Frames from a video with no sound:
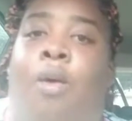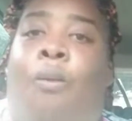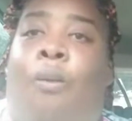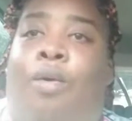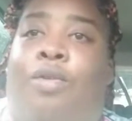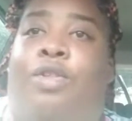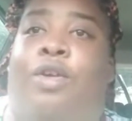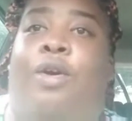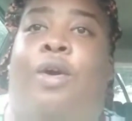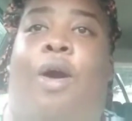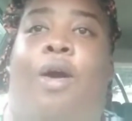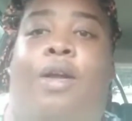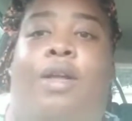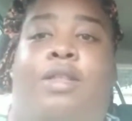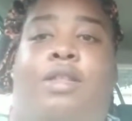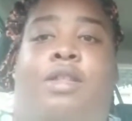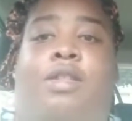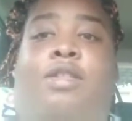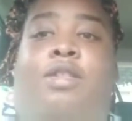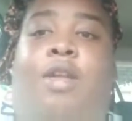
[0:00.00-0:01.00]
once you go
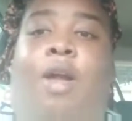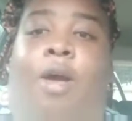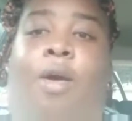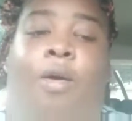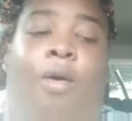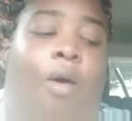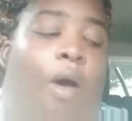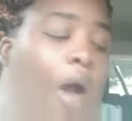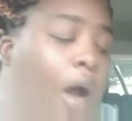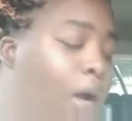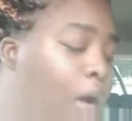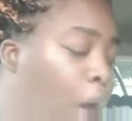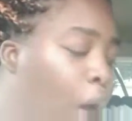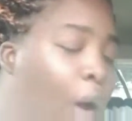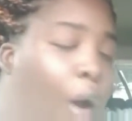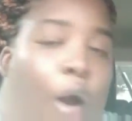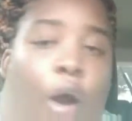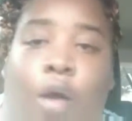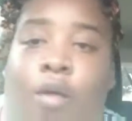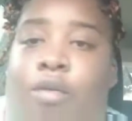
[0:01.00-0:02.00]
in the store, I
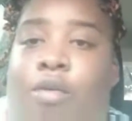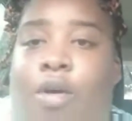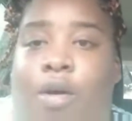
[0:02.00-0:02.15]
got hurry